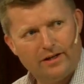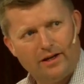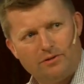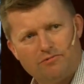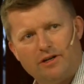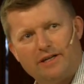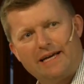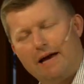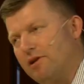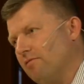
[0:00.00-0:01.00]
I was running
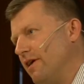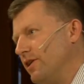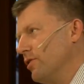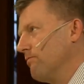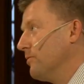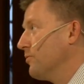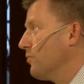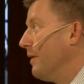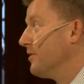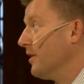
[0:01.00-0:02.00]
Capital Radio
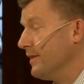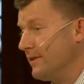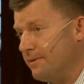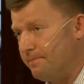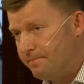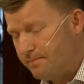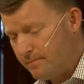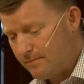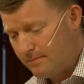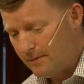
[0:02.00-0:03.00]
Group's websites,
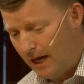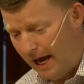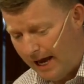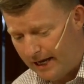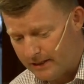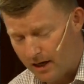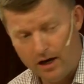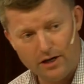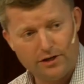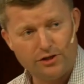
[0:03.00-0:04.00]
and I
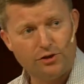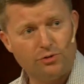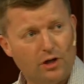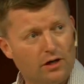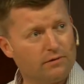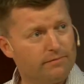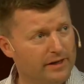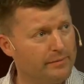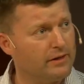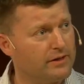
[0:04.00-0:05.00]
hired a new young
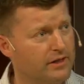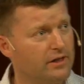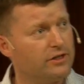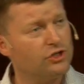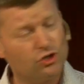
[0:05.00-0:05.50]
female designer